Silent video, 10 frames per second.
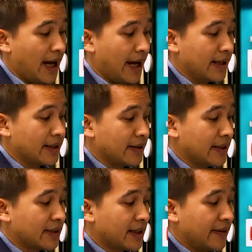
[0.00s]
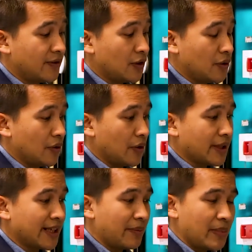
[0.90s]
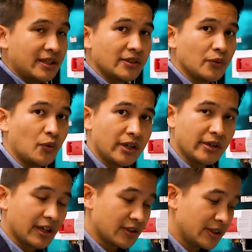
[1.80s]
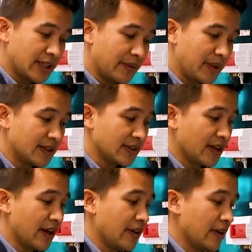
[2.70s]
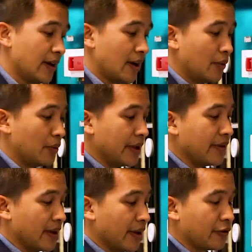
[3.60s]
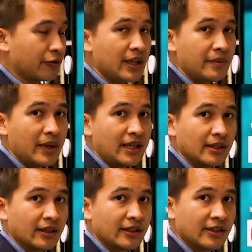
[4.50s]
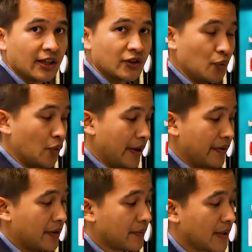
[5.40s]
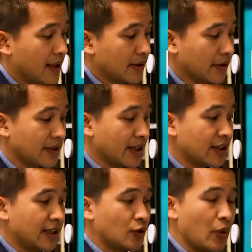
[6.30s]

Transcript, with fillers: And this gives you ten meters in one direction, ten meters another, with a three meter detection width. So essentially